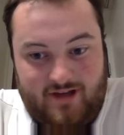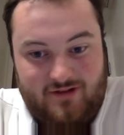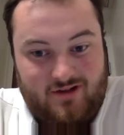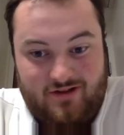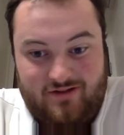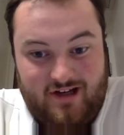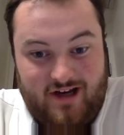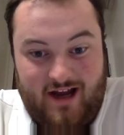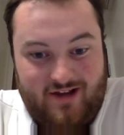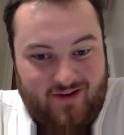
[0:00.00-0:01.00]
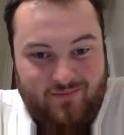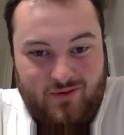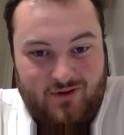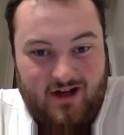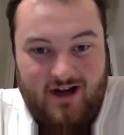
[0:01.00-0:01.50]
It adds up
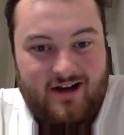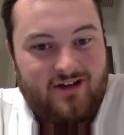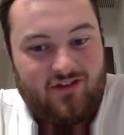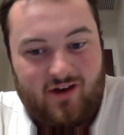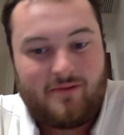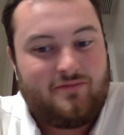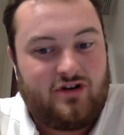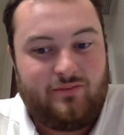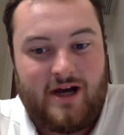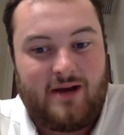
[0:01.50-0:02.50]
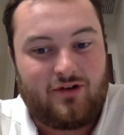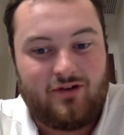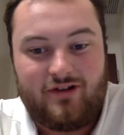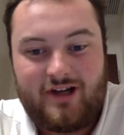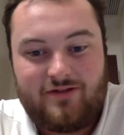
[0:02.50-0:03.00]
to a lot of ice time. I'm sure Pat
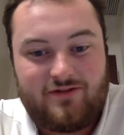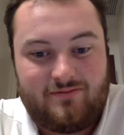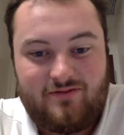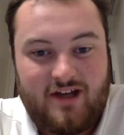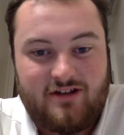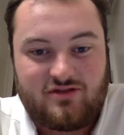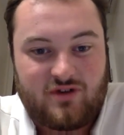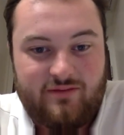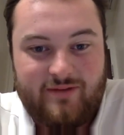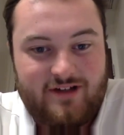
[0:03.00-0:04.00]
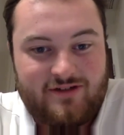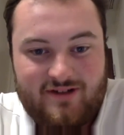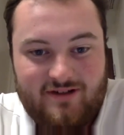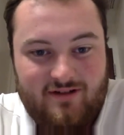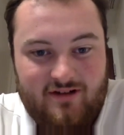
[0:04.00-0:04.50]
Maroon gets 10 to 12 minutes
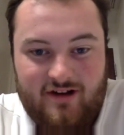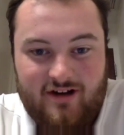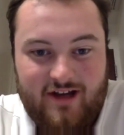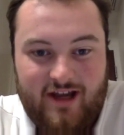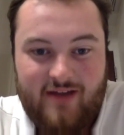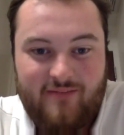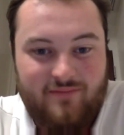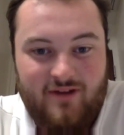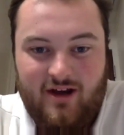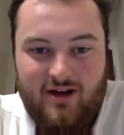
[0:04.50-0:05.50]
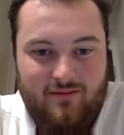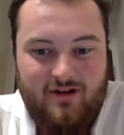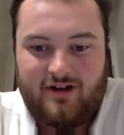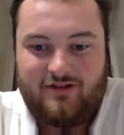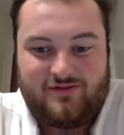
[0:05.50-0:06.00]
a game
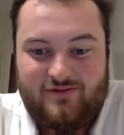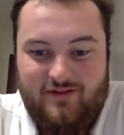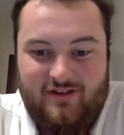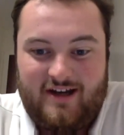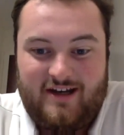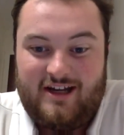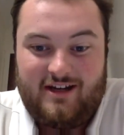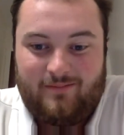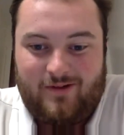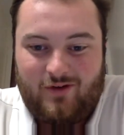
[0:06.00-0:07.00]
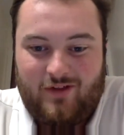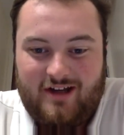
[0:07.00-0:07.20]
because they need him to.